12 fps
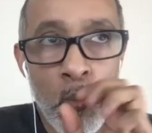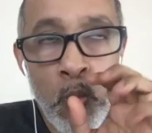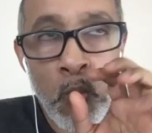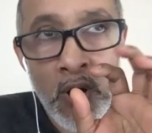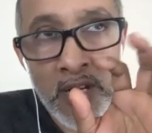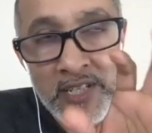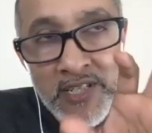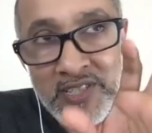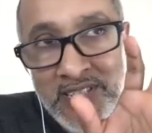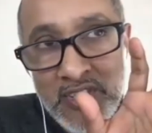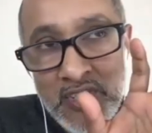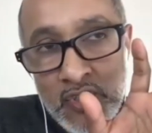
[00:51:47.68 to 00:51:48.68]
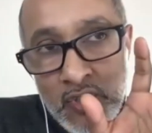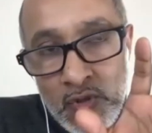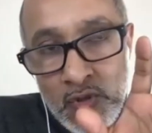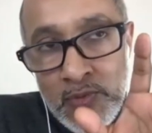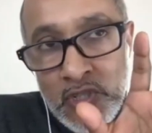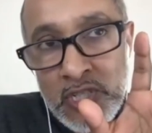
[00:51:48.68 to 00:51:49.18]
why is there so
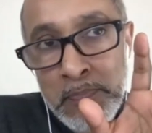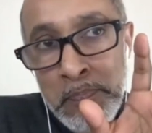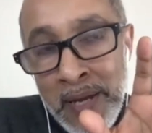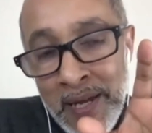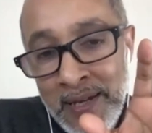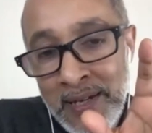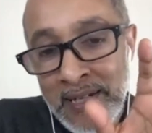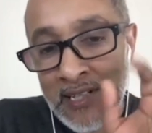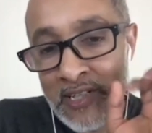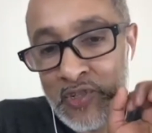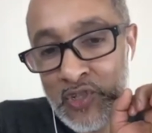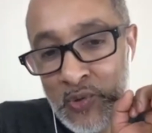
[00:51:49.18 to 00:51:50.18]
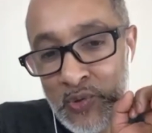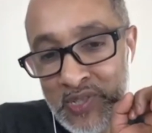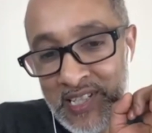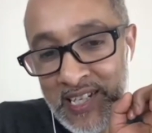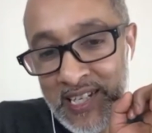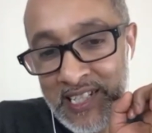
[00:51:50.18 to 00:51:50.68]
much pain
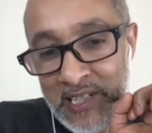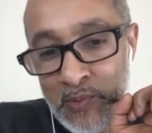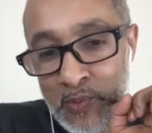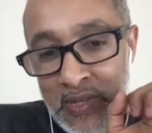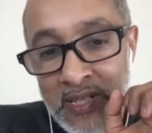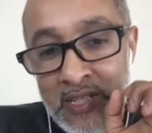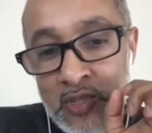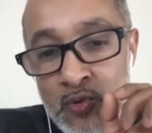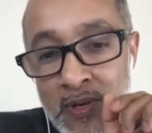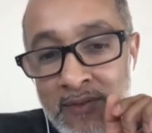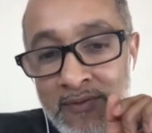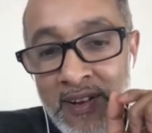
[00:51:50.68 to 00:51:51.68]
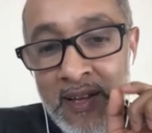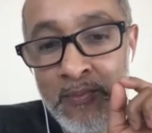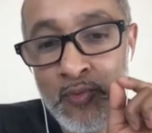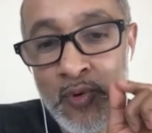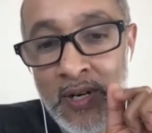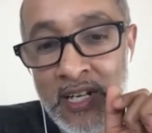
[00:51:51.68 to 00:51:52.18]
associated with a twin flame
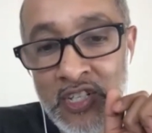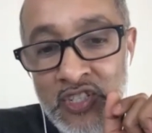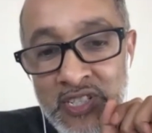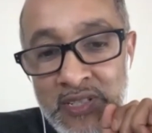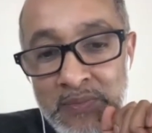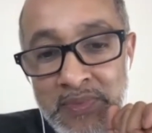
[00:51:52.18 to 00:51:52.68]
relationship?